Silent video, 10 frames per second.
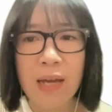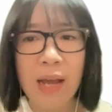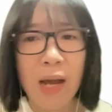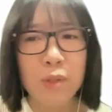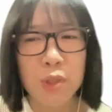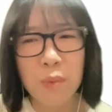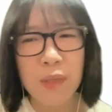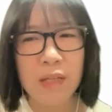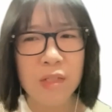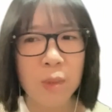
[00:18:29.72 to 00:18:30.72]
And how should
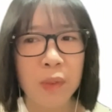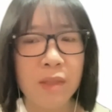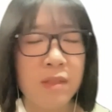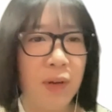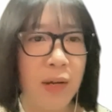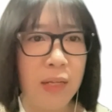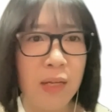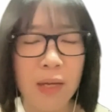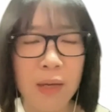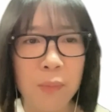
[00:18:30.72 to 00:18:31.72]
we interpret this
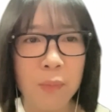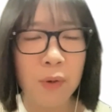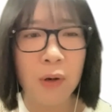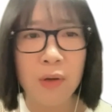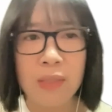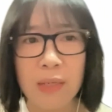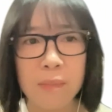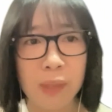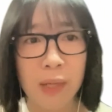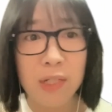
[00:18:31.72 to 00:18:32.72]
finding, and what are the
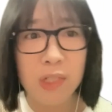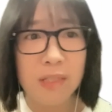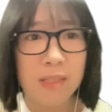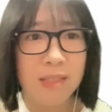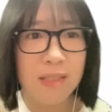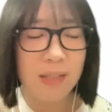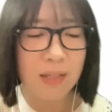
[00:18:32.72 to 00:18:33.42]
implications?